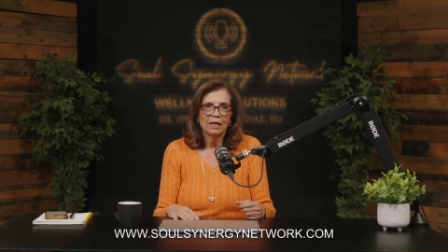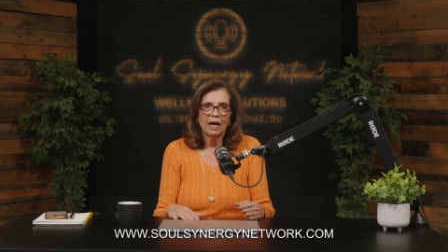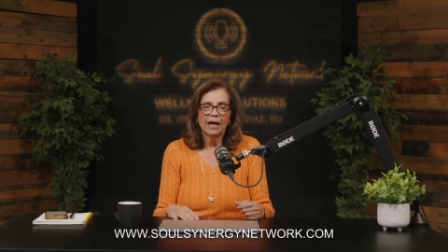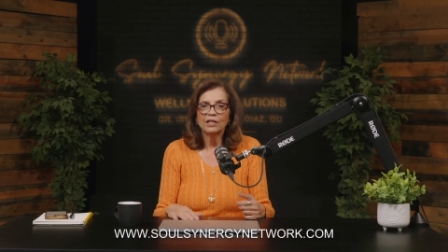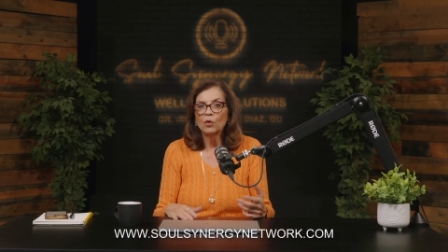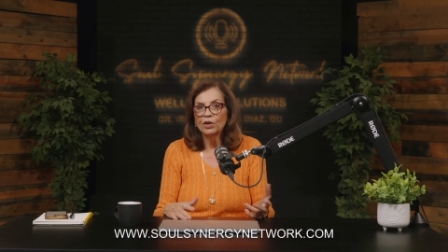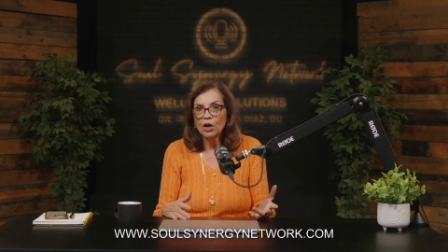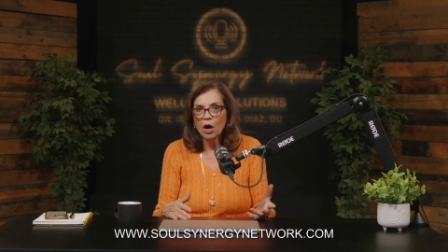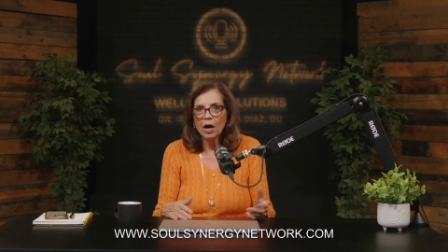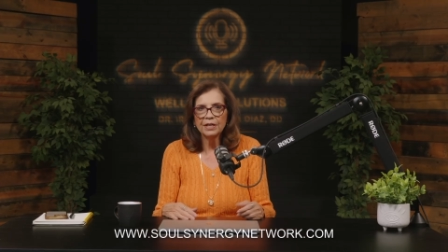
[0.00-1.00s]
I know an
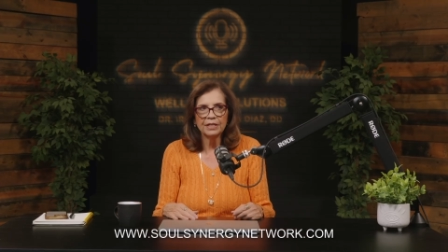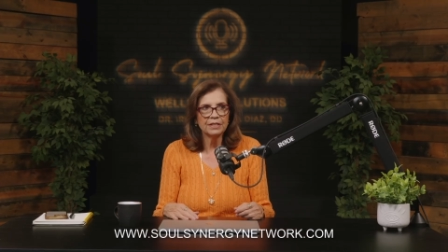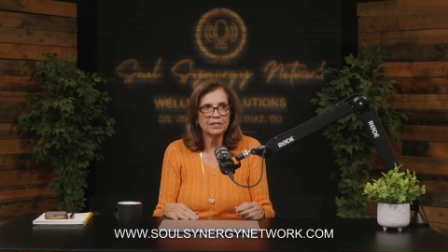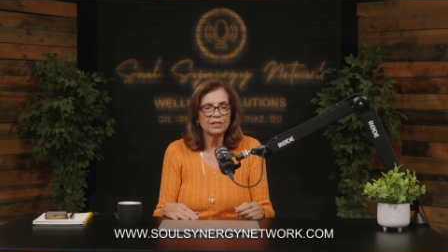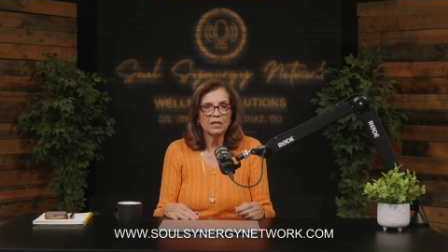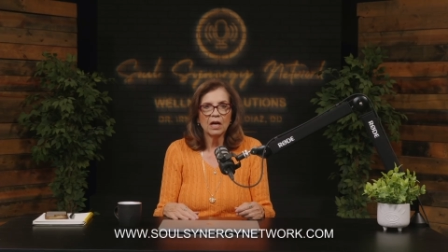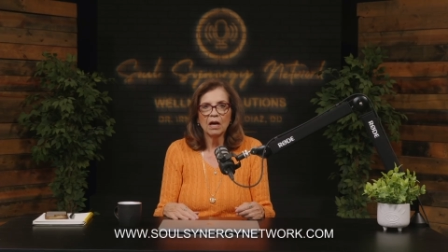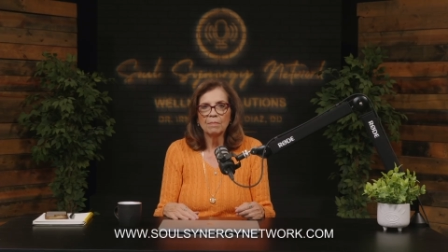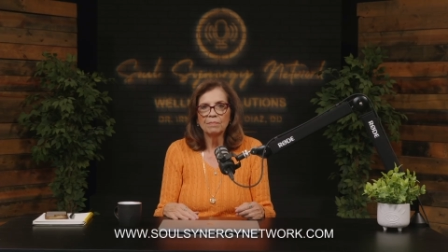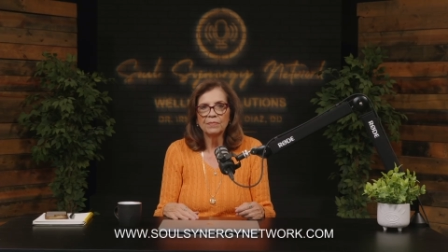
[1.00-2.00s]
artist
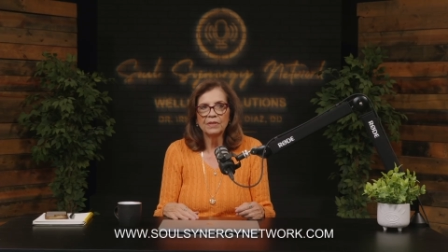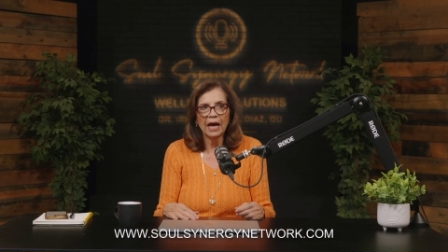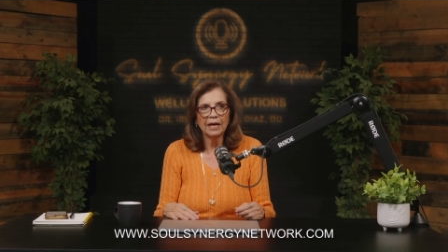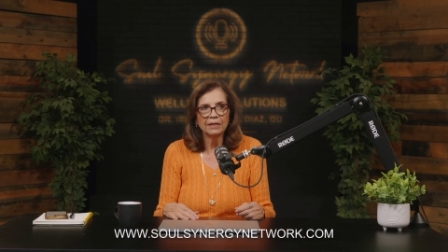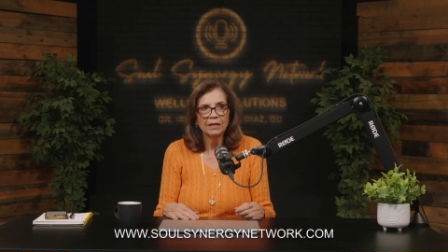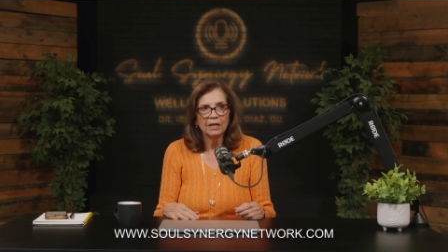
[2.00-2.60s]
that